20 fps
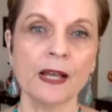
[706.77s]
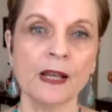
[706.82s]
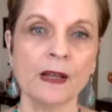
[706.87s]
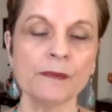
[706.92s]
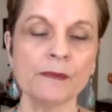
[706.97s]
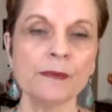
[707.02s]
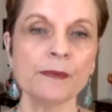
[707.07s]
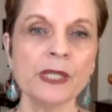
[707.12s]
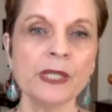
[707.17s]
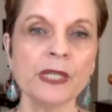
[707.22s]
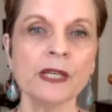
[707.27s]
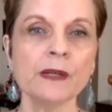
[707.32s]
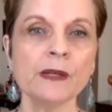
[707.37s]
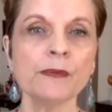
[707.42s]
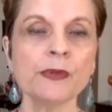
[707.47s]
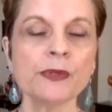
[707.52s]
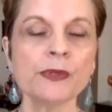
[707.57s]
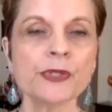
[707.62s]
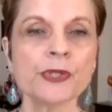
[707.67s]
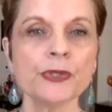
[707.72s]
be
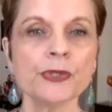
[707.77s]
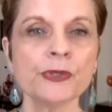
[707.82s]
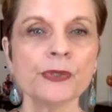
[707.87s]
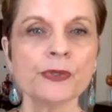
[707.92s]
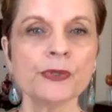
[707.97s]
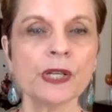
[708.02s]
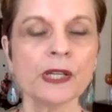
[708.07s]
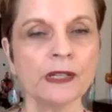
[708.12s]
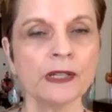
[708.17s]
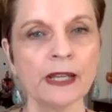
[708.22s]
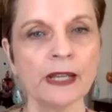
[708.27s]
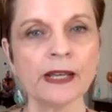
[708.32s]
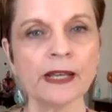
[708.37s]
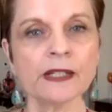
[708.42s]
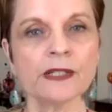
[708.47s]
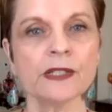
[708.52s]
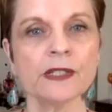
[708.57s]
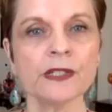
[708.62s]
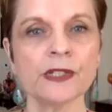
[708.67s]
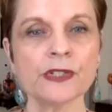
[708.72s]
able to
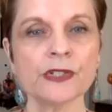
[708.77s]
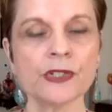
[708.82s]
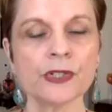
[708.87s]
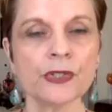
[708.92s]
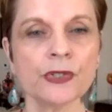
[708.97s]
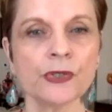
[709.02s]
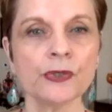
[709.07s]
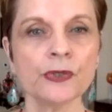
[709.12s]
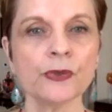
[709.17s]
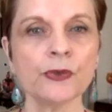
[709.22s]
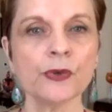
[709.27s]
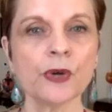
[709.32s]
connect it to